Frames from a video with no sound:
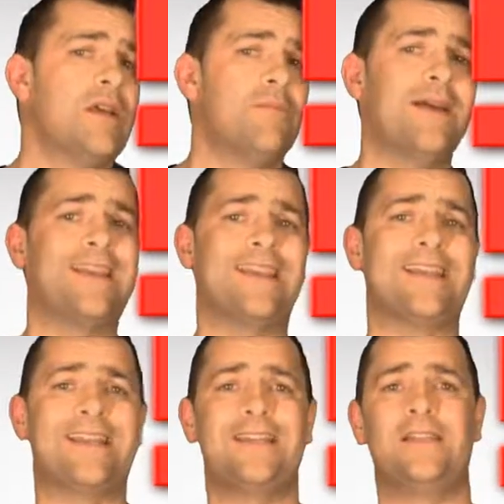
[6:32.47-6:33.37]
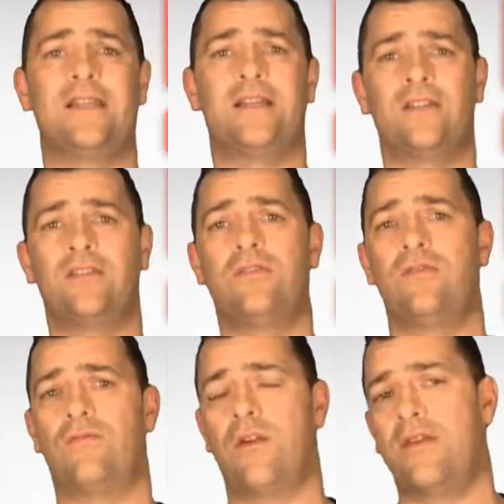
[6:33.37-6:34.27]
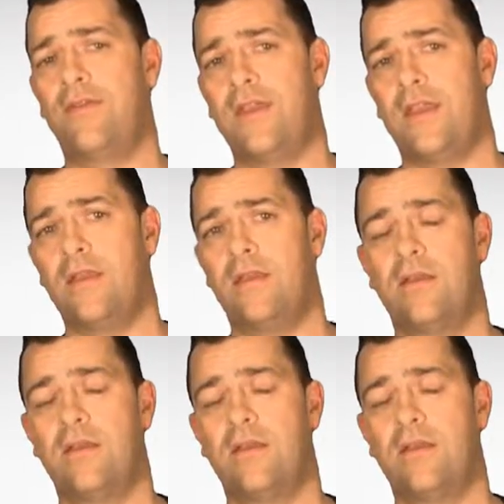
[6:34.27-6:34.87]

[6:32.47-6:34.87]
making it easier to do the right thing.